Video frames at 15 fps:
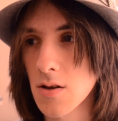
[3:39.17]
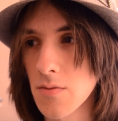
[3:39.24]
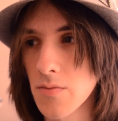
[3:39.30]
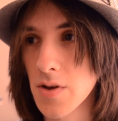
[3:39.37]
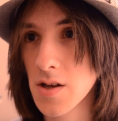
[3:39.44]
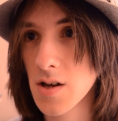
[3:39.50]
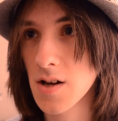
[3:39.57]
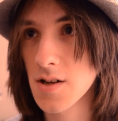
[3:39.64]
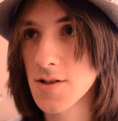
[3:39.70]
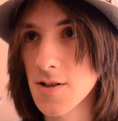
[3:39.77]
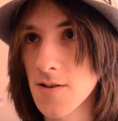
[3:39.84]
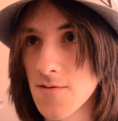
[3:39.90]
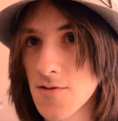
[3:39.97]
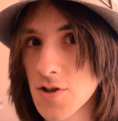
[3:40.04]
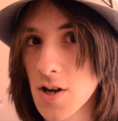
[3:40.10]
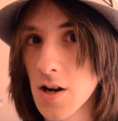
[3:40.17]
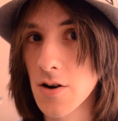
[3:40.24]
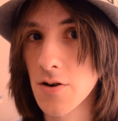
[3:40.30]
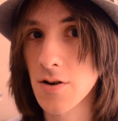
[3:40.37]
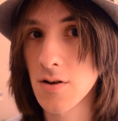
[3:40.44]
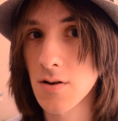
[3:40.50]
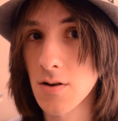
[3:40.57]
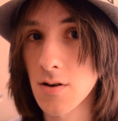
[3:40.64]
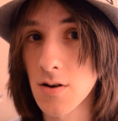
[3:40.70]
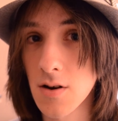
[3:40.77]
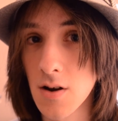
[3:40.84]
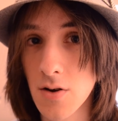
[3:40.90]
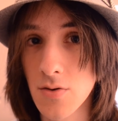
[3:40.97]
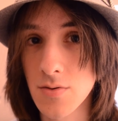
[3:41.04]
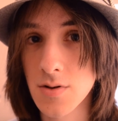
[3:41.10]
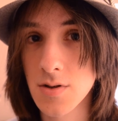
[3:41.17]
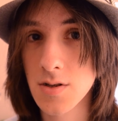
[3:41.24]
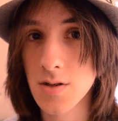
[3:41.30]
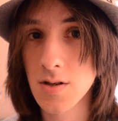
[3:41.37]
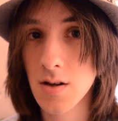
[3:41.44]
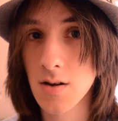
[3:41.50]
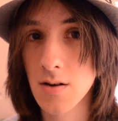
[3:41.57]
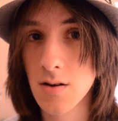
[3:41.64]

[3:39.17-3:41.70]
Because of shared notes.